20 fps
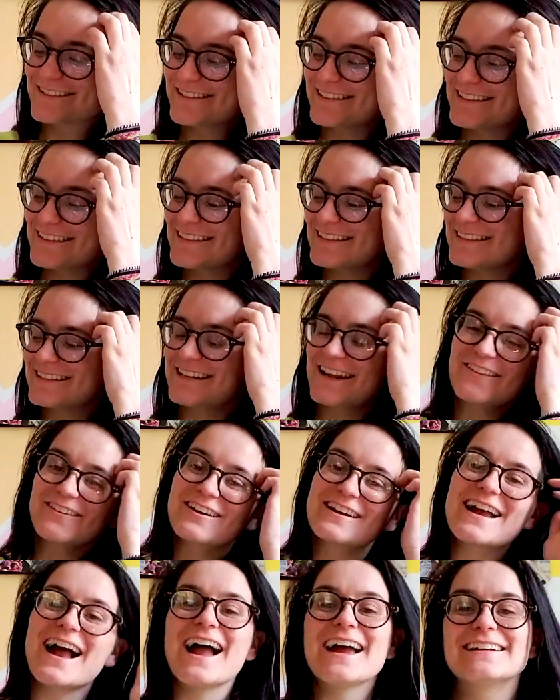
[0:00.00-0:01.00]
this is another
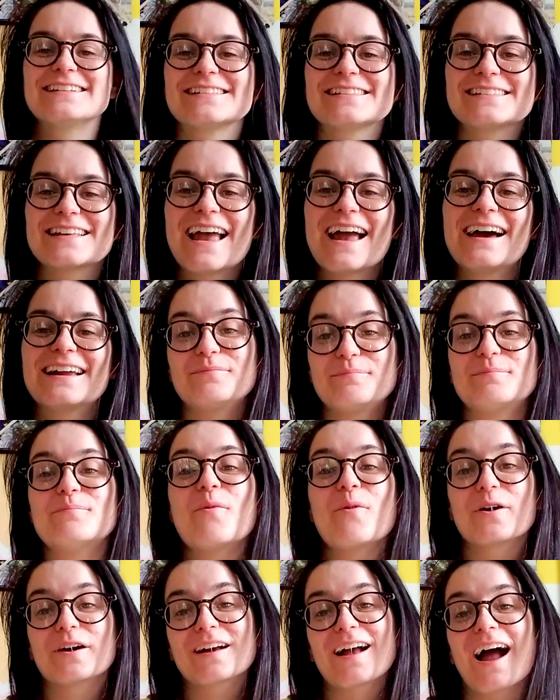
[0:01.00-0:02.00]
kind of sad,
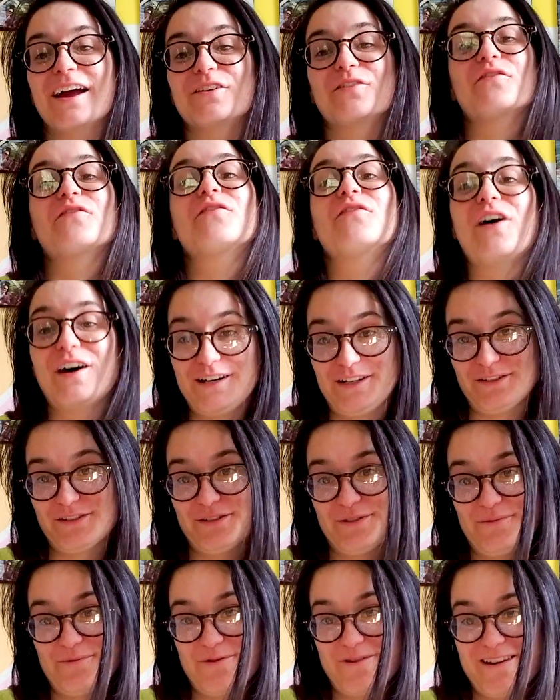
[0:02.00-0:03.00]
more kind of funny
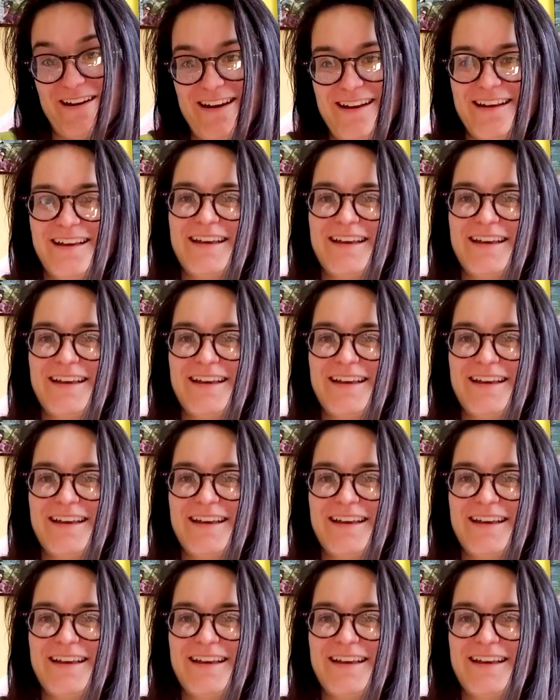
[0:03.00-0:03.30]
story.